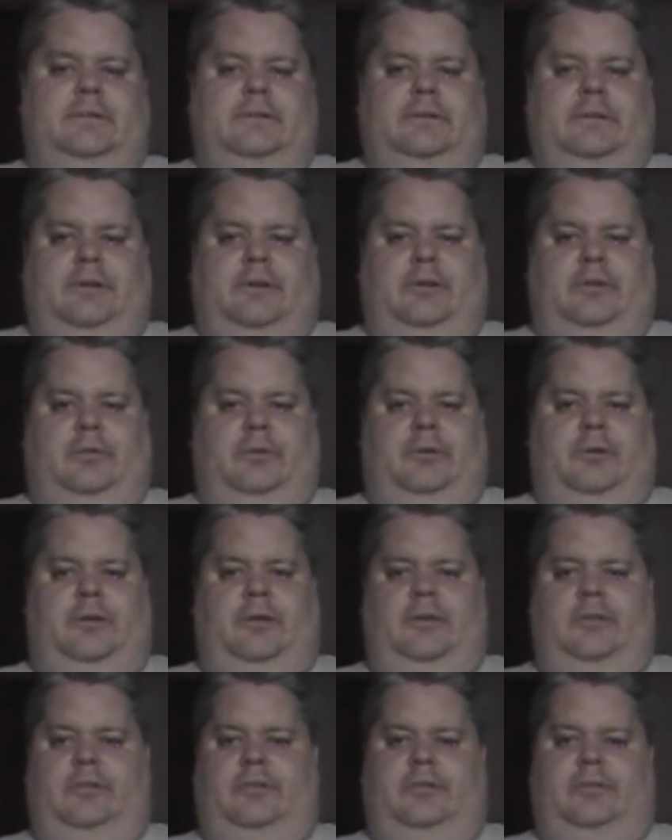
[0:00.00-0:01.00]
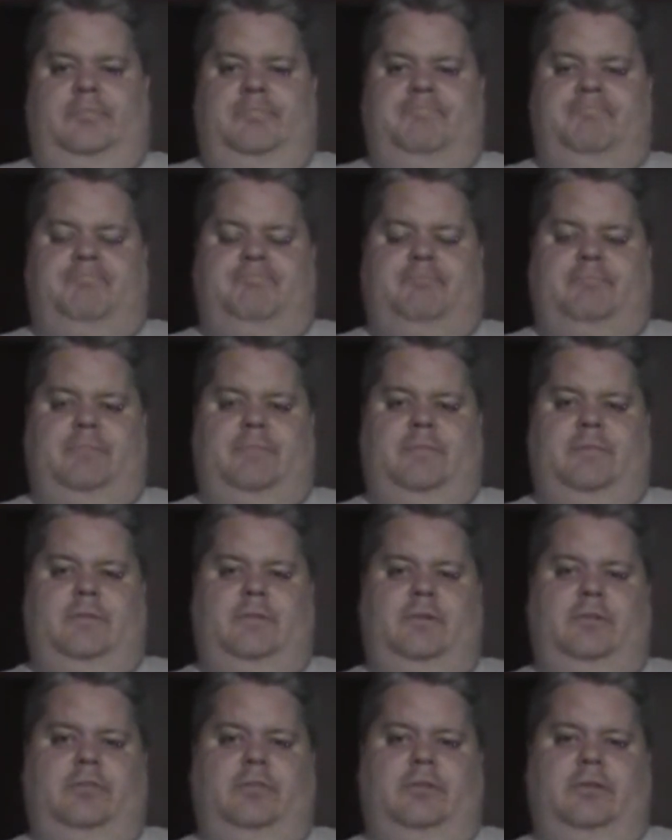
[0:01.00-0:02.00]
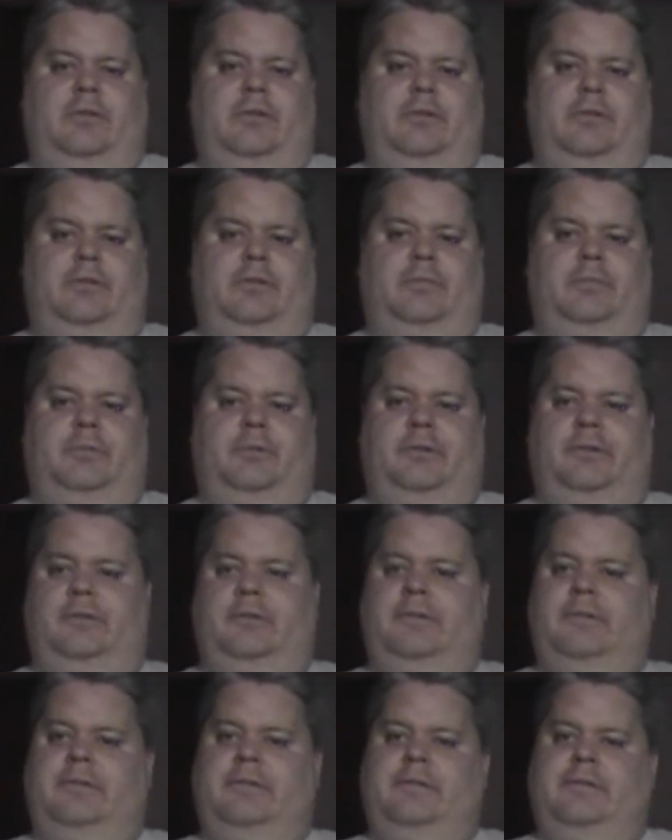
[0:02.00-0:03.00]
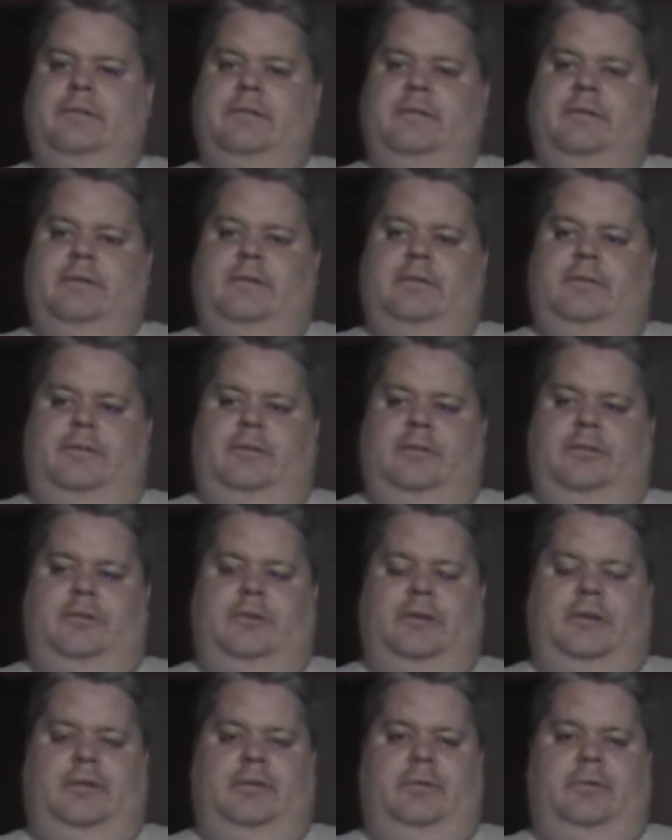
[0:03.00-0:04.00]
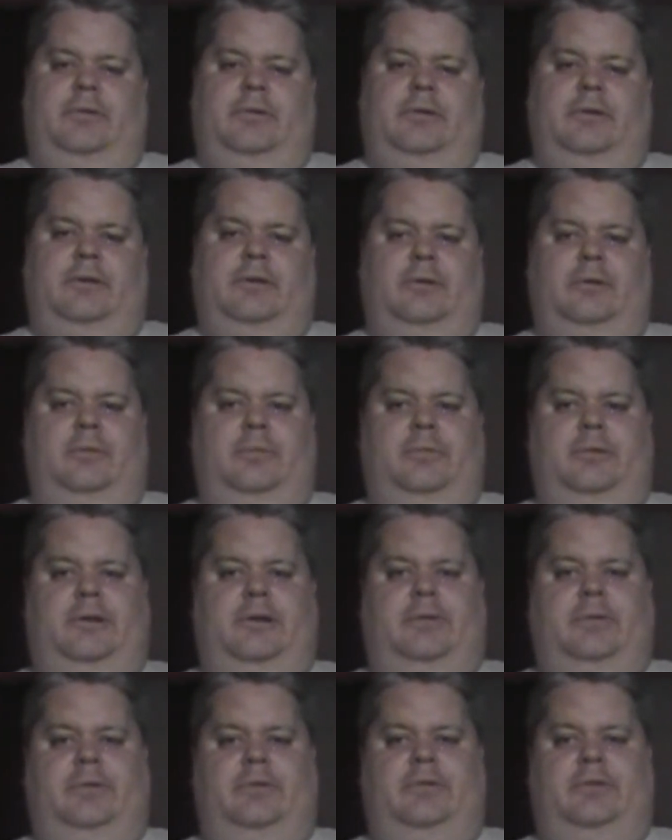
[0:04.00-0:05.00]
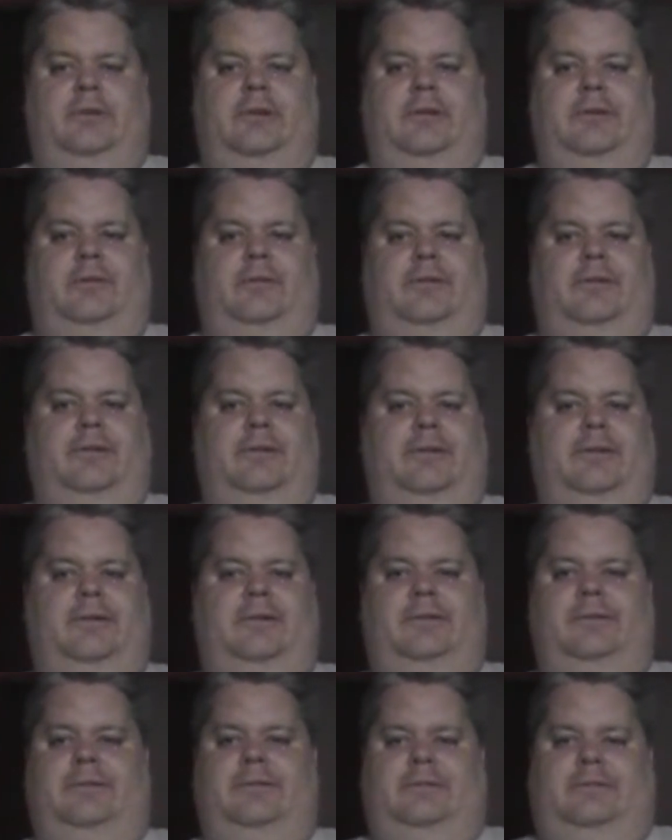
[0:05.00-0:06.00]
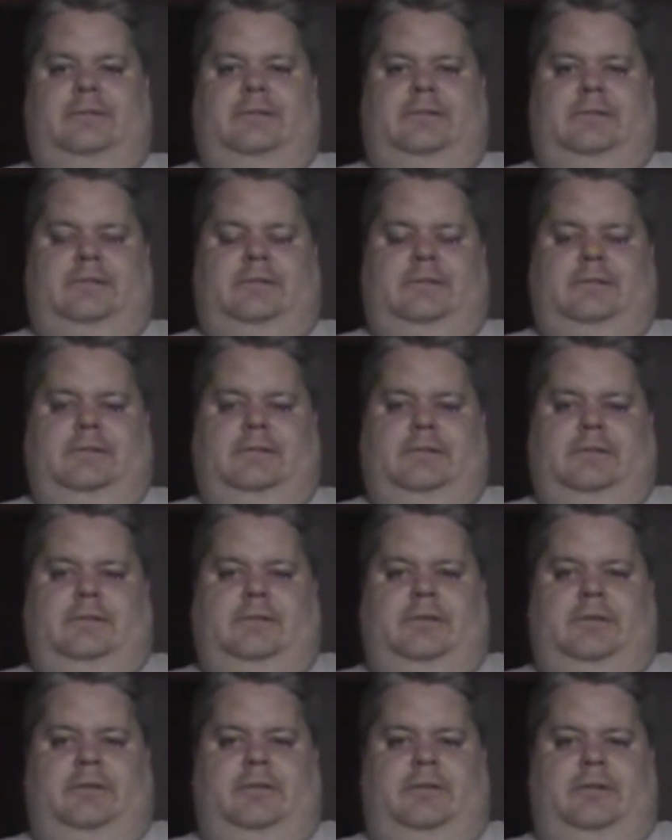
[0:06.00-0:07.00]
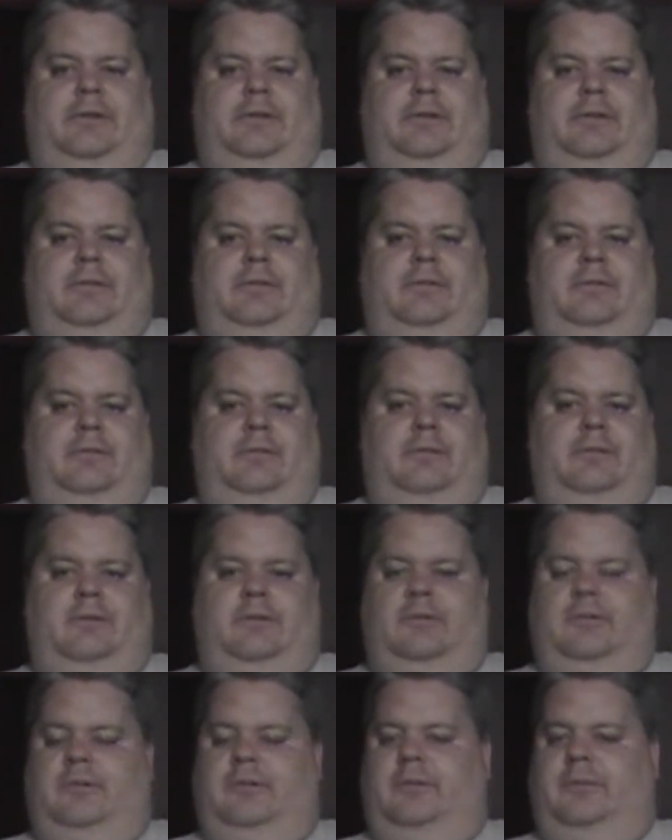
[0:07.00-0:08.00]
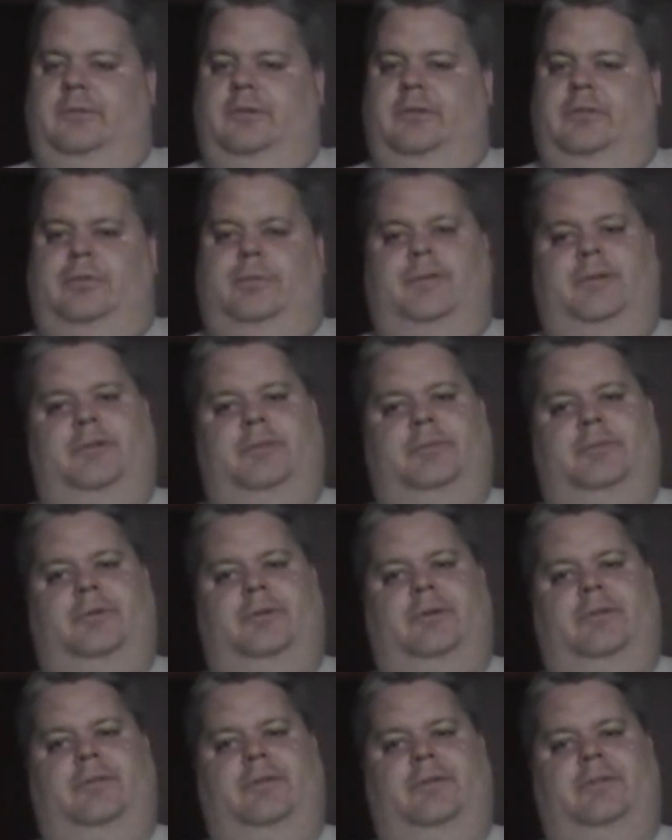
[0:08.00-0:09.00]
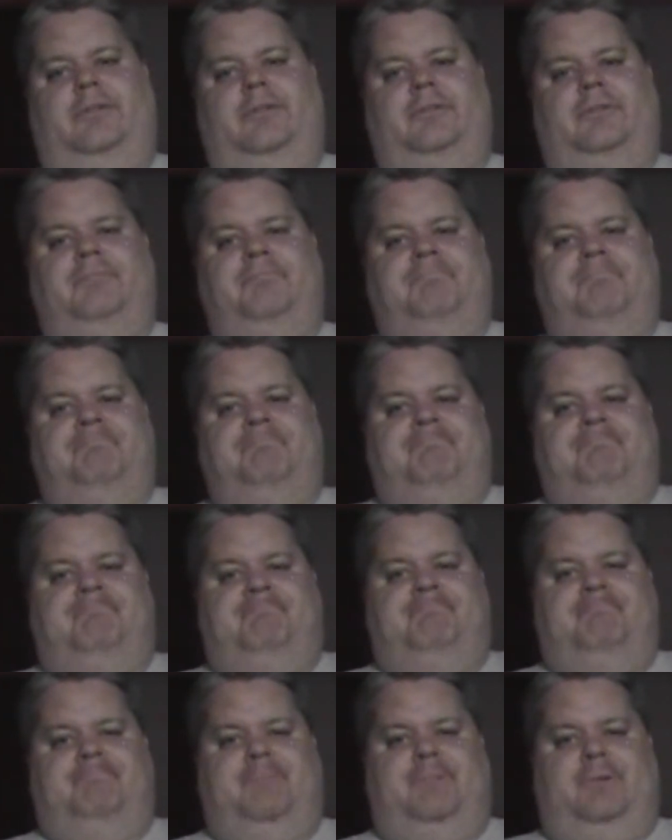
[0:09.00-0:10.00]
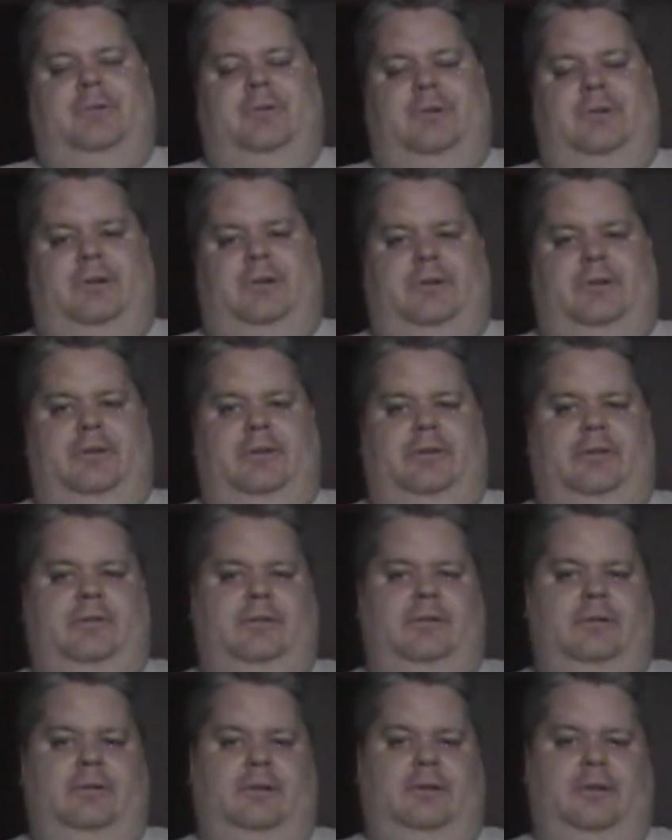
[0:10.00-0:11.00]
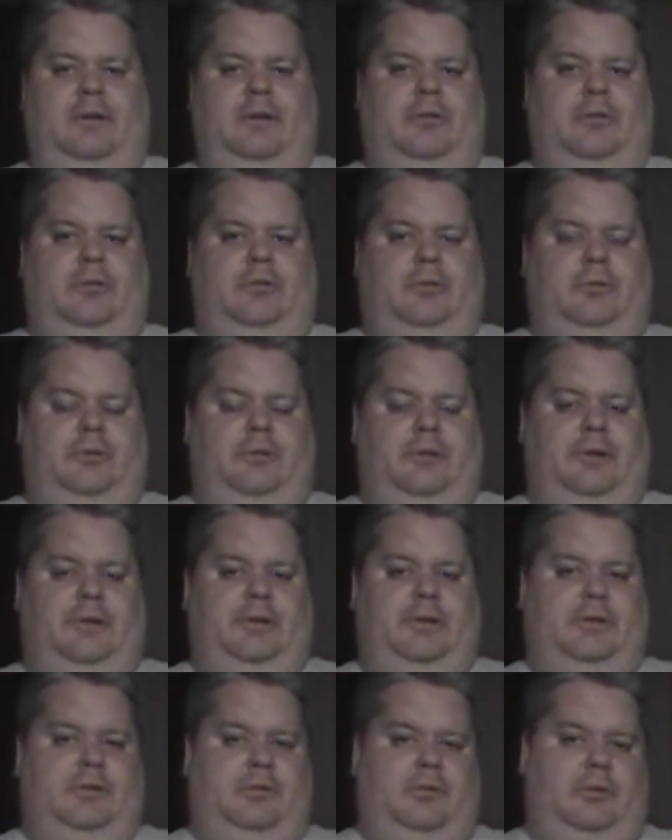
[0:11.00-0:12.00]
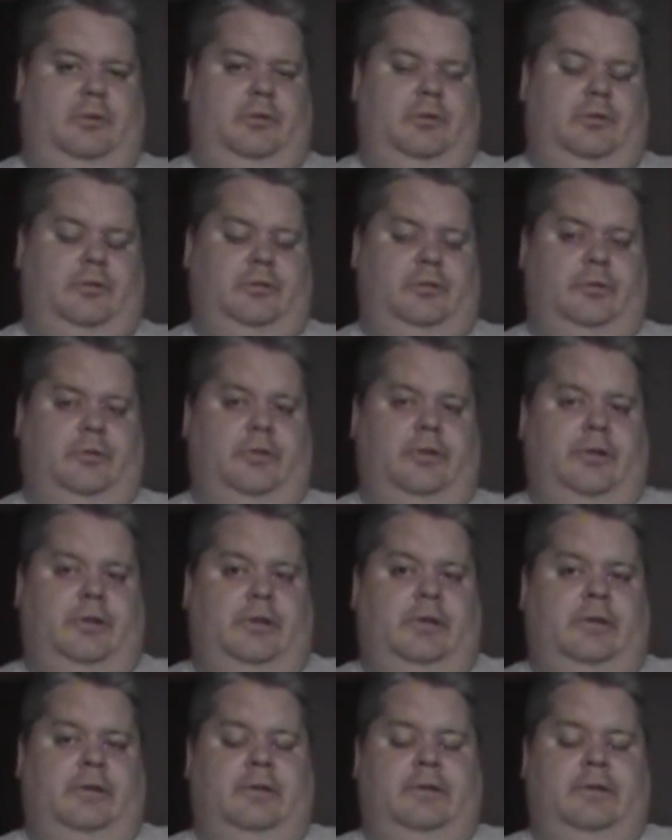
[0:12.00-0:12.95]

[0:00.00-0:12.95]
it is what it is. Definitely just been, feels like we're kind of going backwards again right now with everything, and it's starting to mess with my sporting events. What's going on here? And also, they did throw in the story